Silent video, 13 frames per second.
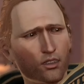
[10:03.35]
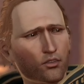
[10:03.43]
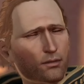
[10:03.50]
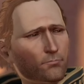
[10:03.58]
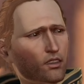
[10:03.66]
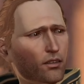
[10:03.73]

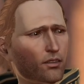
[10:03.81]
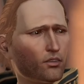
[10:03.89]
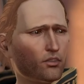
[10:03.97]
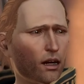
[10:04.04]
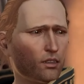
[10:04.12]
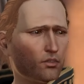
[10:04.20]
dreams of
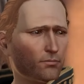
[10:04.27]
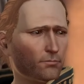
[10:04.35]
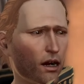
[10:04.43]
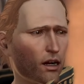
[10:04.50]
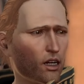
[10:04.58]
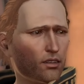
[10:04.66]
tranquil
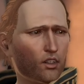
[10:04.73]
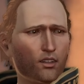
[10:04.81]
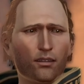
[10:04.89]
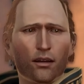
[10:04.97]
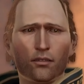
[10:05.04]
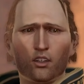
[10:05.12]
mages are
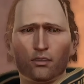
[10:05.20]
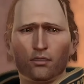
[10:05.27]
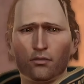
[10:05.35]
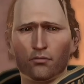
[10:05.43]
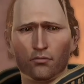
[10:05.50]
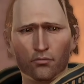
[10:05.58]

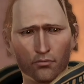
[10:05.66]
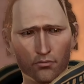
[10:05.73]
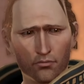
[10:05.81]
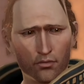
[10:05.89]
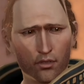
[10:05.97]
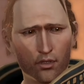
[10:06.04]
severed.
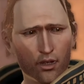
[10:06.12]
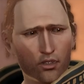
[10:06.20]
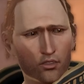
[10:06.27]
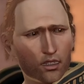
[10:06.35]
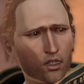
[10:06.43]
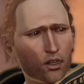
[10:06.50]

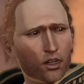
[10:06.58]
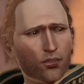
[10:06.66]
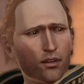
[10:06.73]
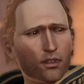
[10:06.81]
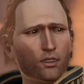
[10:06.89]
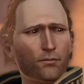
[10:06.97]
There is
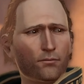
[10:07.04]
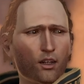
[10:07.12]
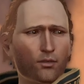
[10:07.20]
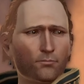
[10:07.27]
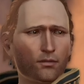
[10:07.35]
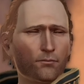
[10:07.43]
nothing left
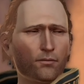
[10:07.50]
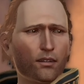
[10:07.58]
of them to